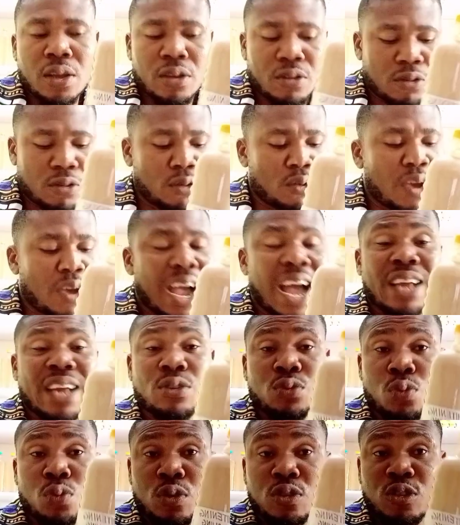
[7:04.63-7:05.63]
So you
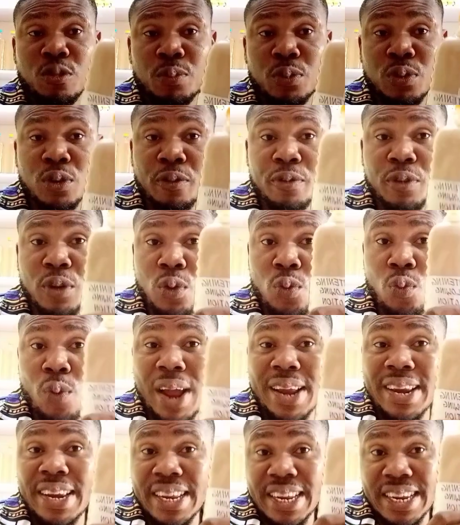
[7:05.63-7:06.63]
add 1 spoon of your
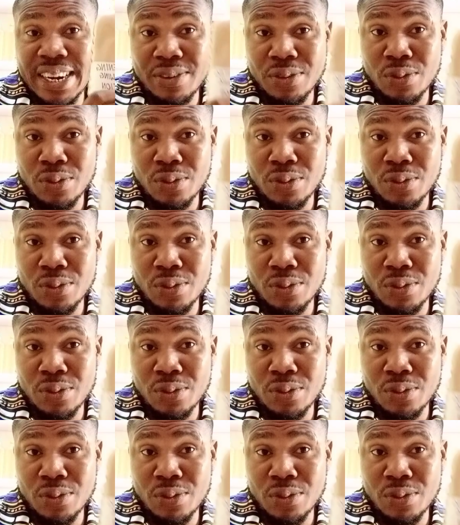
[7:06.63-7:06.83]
whitening